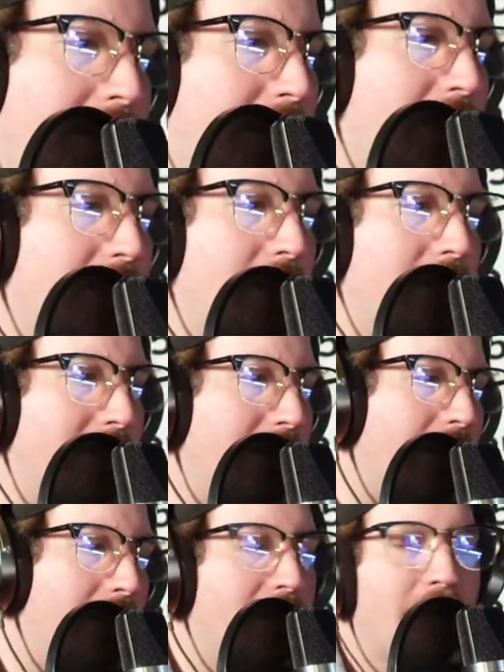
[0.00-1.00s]
This is
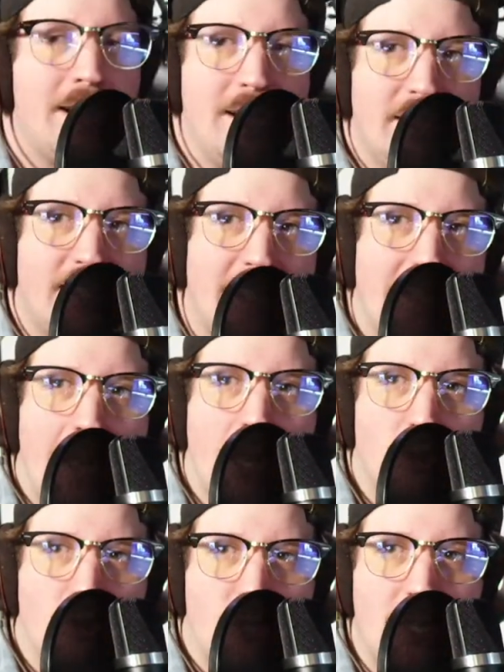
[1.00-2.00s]
Dylan
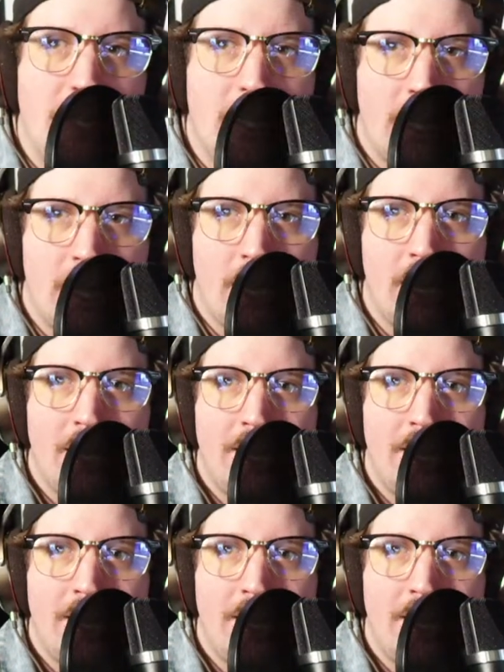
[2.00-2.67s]
DLG.